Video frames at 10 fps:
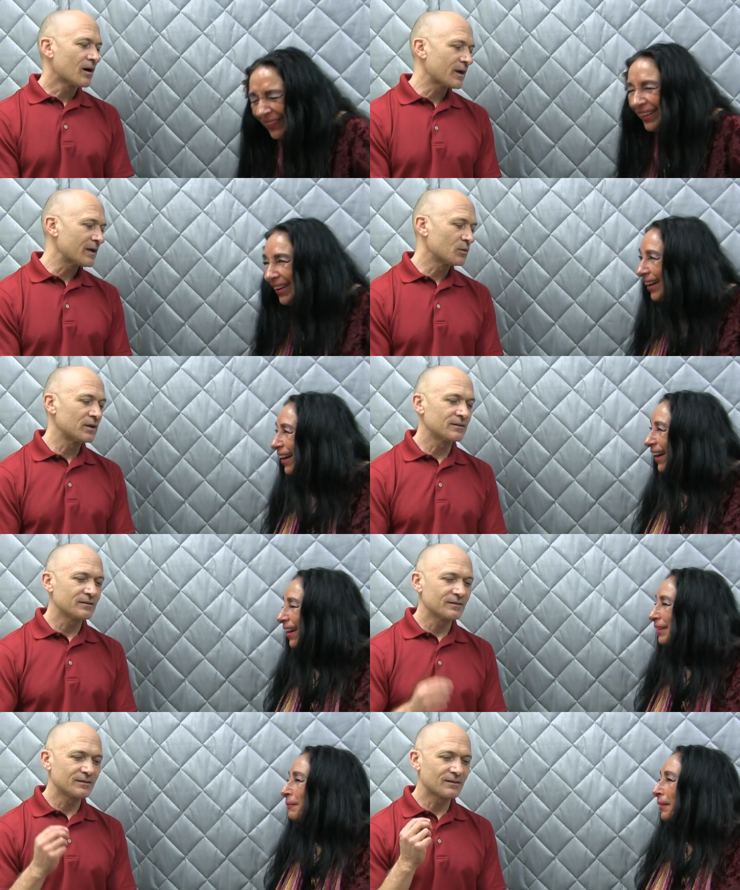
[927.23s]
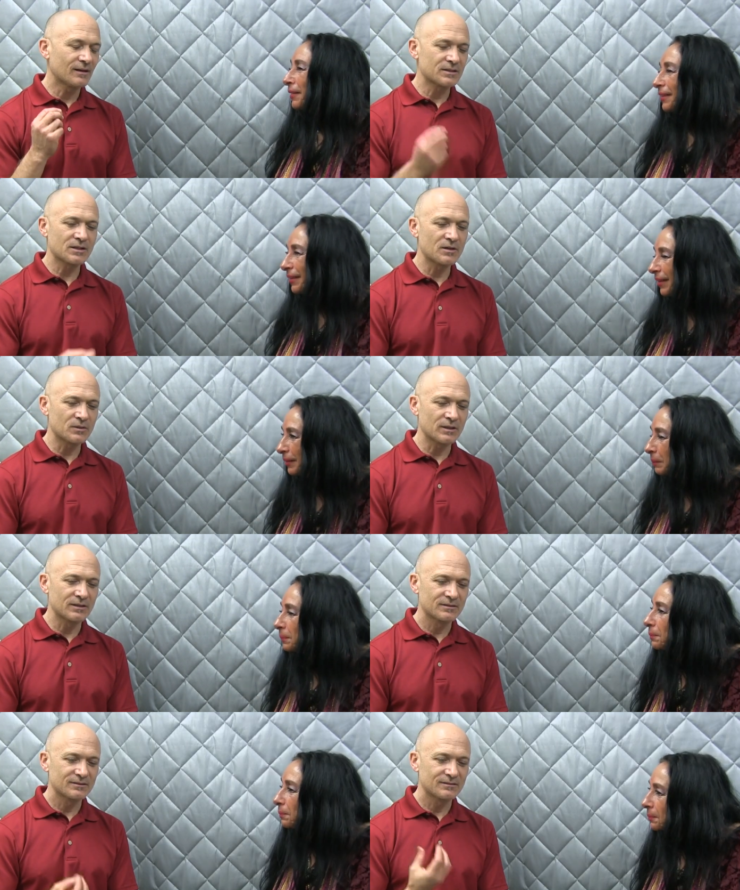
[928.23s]
Speaker 1: All right. Well,
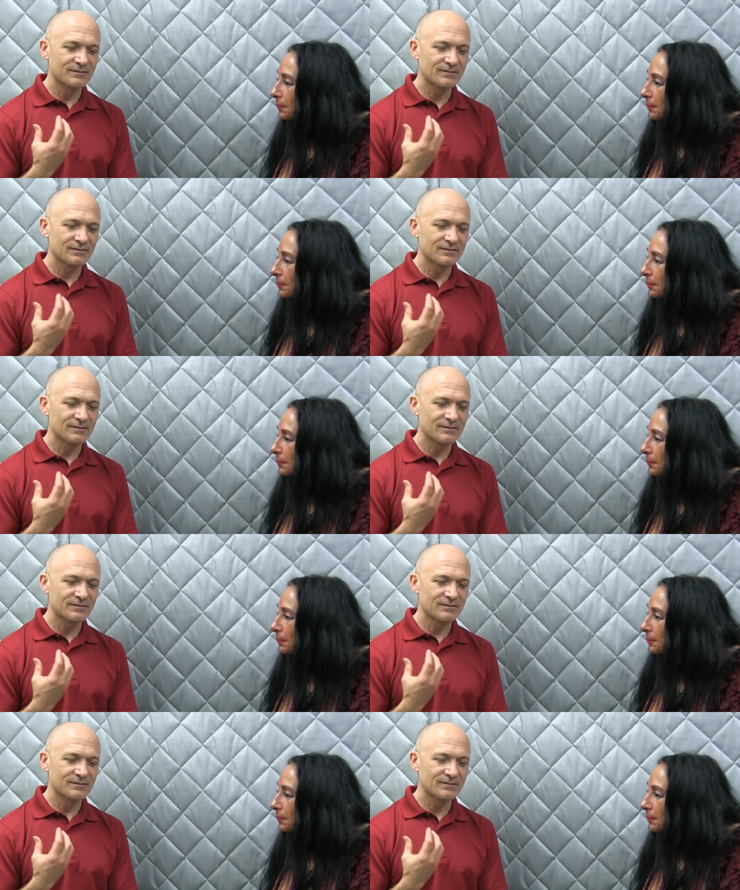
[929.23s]
Alessandra,